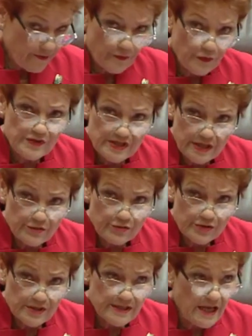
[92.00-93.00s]
for
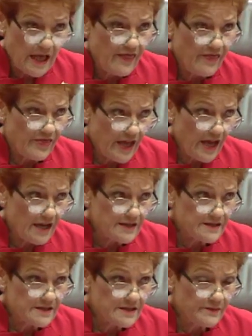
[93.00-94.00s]
centuries,
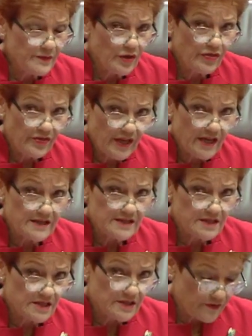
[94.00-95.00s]
thousands upon thousands of